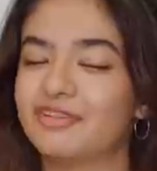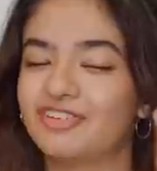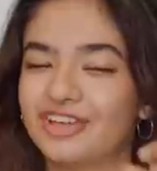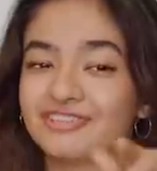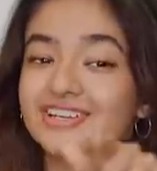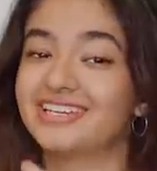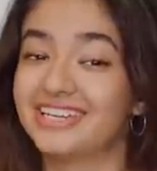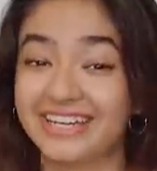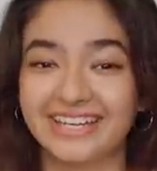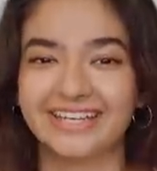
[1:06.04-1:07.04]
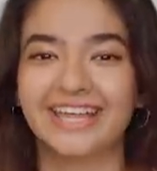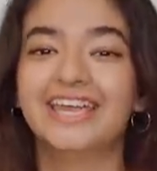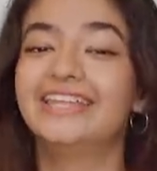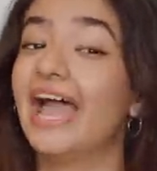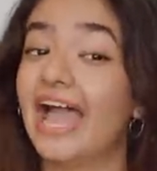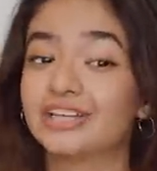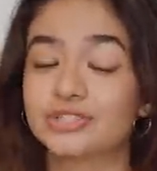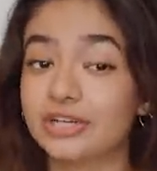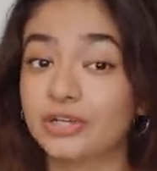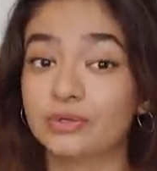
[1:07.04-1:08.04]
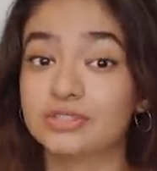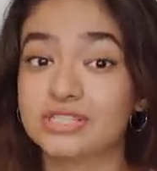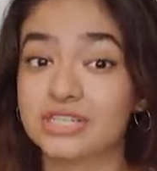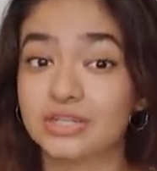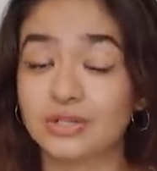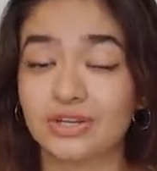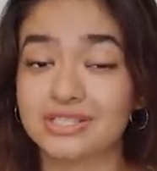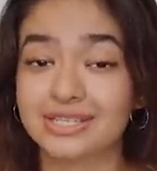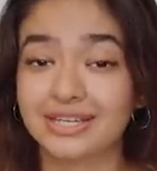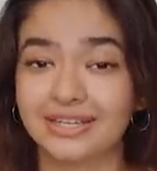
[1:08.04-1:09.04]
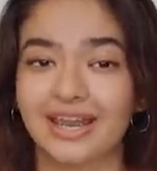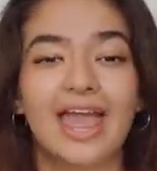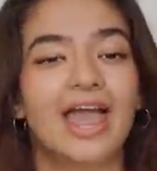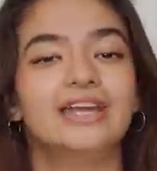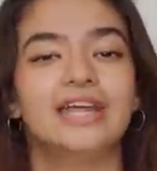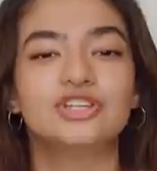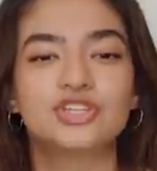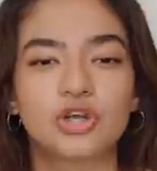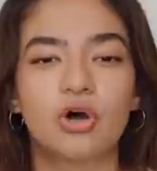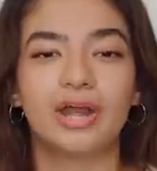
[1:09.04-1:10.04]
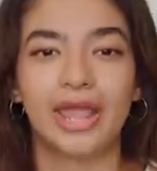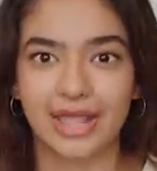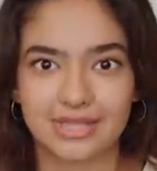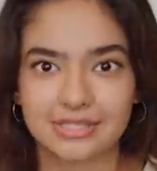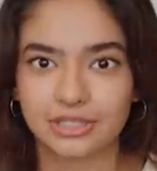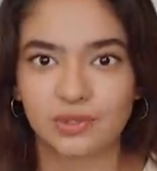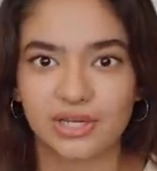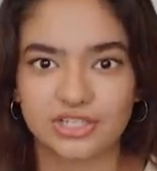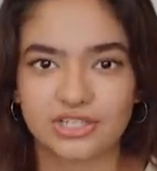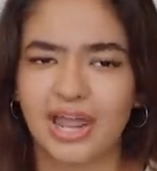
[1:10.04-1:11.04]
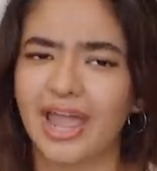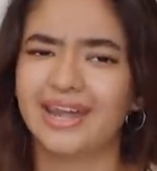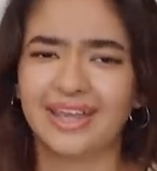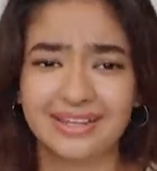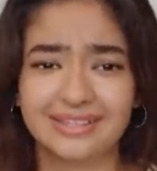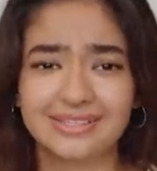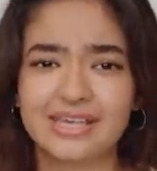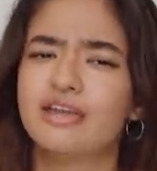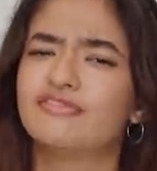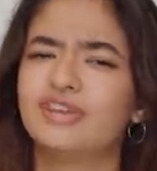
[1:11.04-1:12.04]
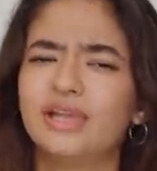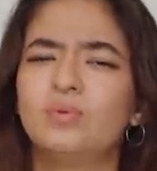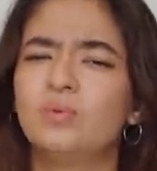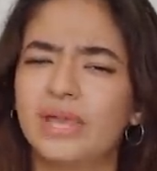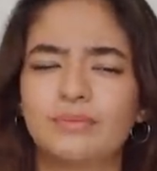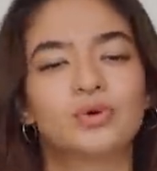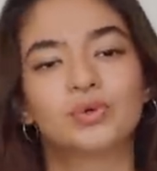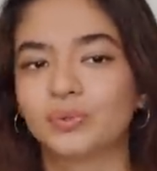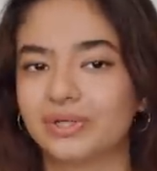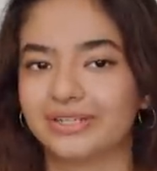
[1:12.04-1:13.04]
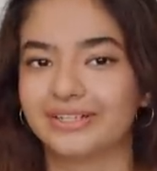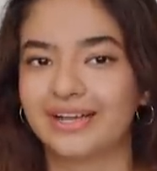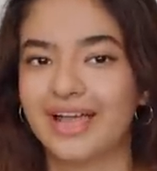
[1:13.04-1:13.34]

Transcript: my favorite linen. They actually don't stick to your skin and ensure air circulation and hence feel way more cooler.